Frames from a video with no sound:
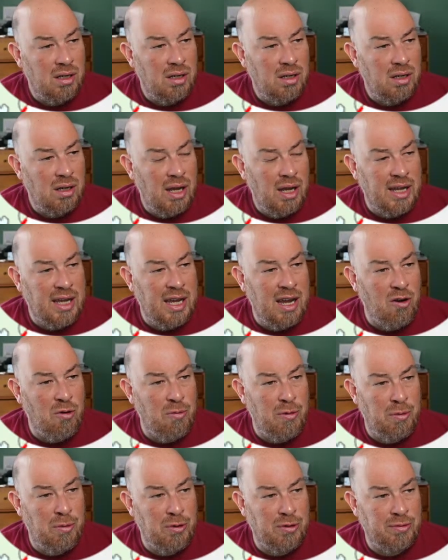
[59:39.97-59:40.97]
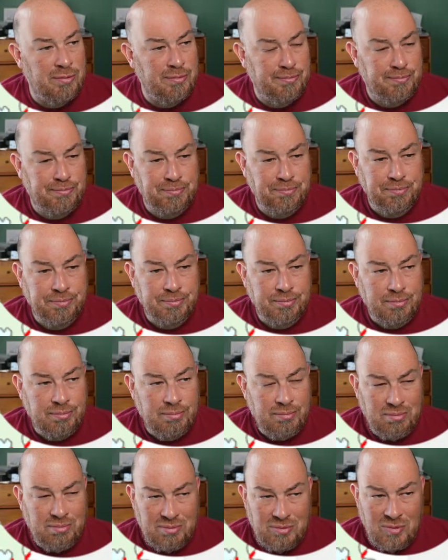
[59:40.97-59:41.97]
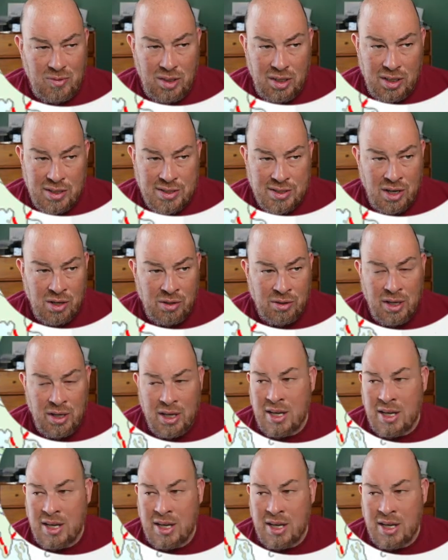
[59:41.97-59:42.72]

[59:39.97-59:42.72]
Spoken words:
I can't remember. So,